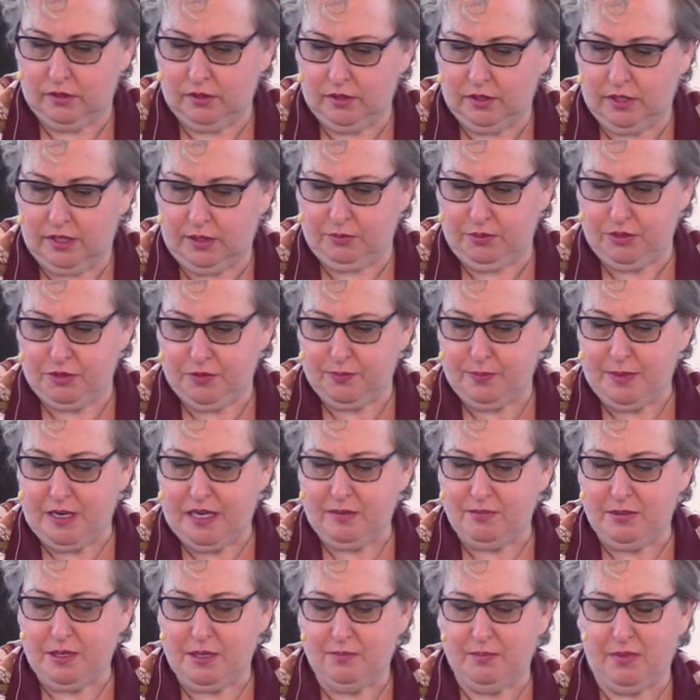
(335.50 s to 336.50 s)
It was
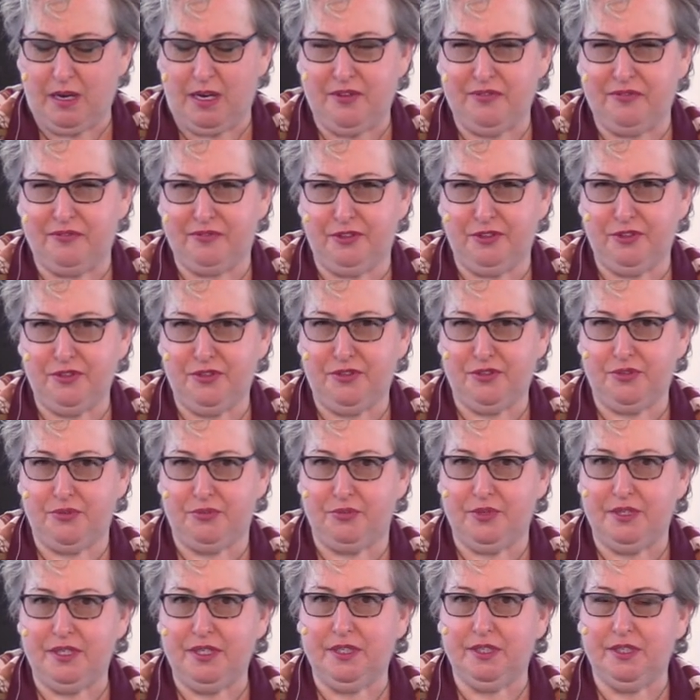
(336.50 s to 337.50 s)
maybe my first
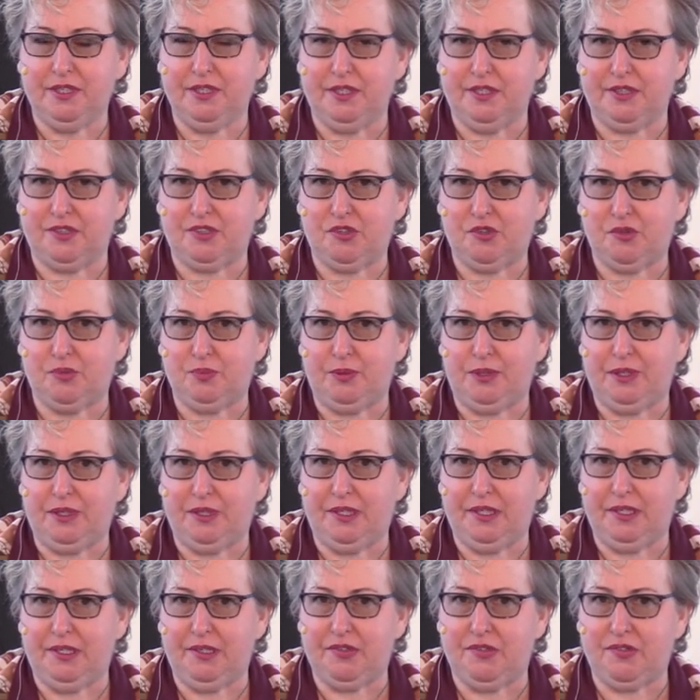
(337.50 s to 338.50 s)
real
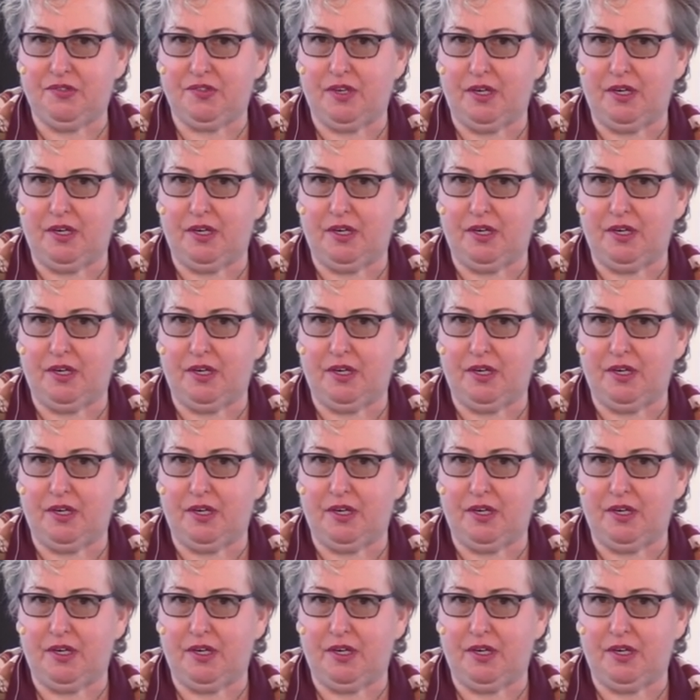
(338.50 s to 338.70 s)
experience